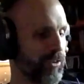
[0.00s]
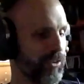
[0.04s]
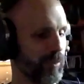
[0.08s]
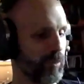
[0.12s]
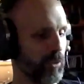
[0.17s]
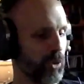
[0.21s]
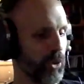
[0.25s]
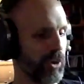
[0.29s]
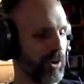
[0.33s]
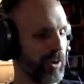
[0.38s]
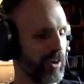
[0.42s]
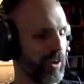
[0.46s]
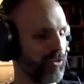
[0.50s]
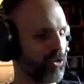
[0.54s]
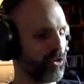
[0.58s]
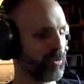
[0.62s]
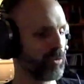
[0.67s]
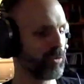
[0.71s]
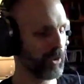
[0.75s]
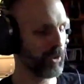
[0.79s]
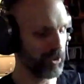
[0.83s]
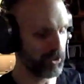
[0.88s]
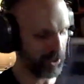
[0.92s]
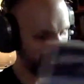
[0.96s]
good
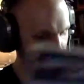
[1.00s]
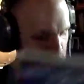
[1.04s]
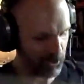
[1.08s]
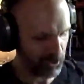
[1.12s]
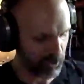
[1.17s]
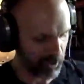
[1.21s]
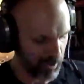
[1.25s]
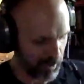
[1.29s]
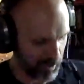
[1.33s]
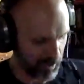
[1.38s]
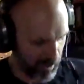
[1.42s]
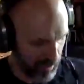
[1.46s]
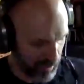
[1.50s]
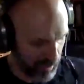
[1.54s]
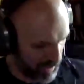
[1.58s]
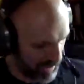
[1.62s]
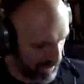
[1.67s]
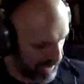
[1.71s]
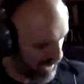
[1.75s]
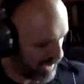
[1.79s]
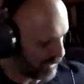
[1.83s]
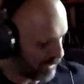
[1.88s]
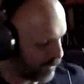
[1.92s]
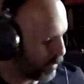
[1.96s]
conspiracies,
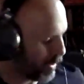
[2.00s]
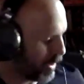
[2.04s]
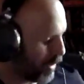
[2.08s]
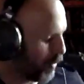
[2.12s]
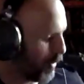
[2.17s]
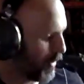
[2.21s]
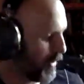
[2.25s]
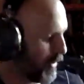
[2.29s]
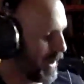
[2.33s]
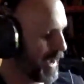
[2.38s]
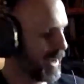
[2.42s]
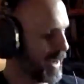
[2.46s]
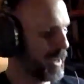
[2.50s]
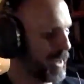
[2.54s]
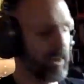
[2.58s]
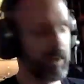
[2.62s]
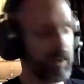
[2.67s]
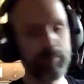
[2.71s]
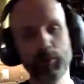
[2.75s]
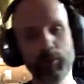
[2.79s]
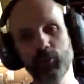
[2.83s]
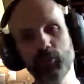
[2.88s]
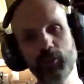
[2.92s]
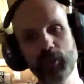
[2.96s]
and while we're at it,
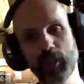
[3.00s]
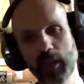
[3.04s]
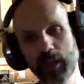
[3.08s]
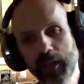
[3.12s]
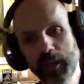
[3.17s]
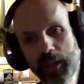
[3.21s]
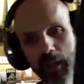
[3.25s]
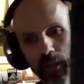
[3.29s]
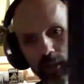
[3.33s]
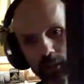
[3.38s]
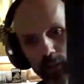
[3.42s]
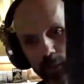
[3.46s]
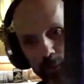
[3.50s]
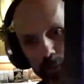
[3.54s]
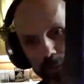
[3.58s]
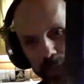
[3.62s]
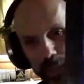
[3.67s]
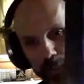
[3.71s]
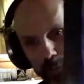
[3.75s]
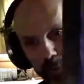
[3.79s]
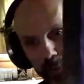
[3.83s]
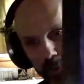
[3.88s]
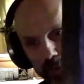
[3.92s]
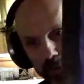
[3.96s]
I've also got the
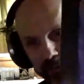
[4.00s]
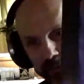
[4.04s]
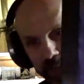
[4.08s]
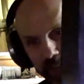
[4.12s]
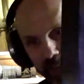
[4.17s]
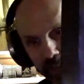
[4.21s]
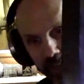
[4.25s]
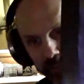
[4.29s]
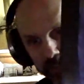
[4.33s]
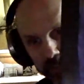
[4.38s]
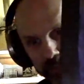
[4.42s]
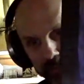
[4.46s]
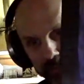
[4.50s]
Big Book of Death.